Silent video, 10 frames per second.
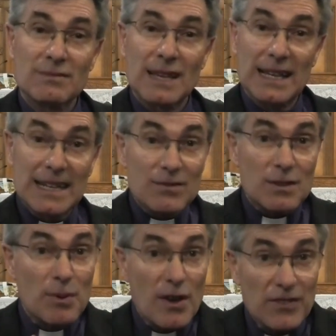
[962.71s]
He lived
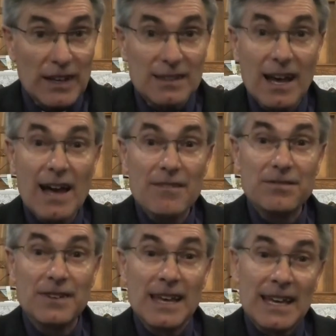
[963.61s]
the perfect life,
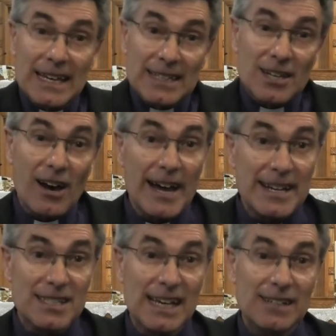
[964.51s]
he died
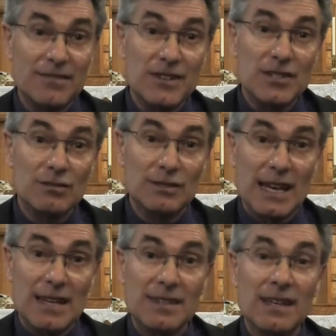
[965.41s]
a sacrificial
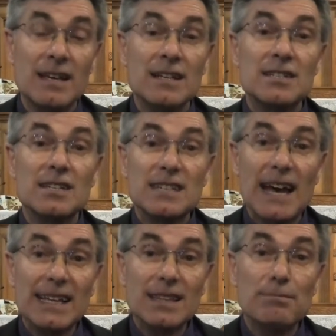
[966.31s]
death to
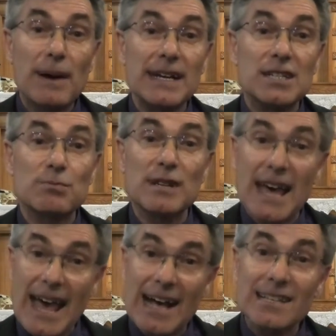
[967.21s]
take the
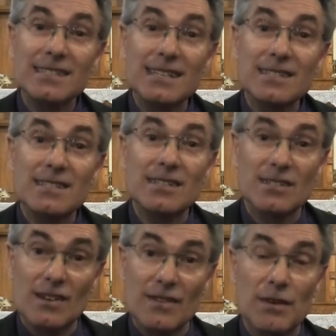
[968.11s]
punishment our sins
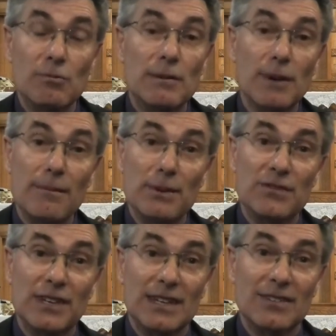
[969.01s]
deserve that we might be
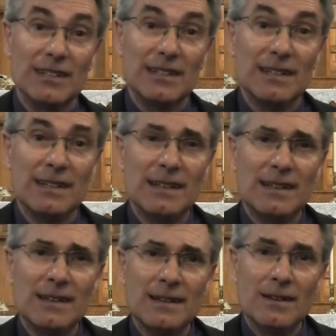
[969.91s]
forgiven.
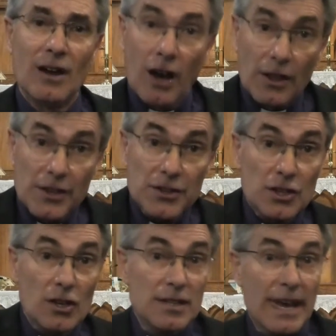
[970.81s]
On the
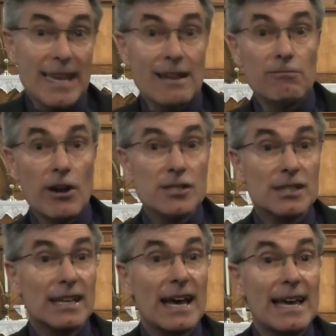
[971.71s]
third day he rose
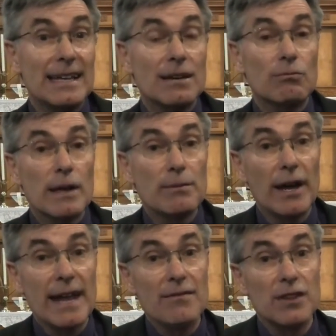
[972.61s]
again, that we
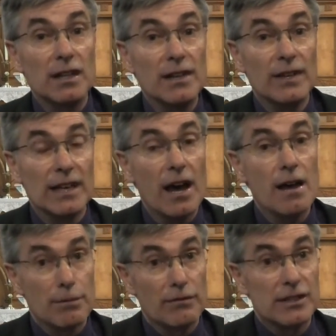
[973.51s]
might have the living
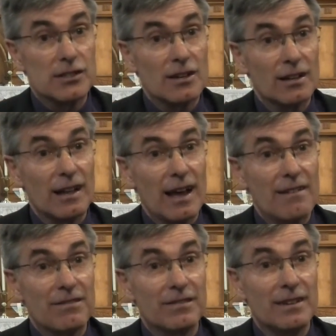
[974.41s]
hope of eternal life.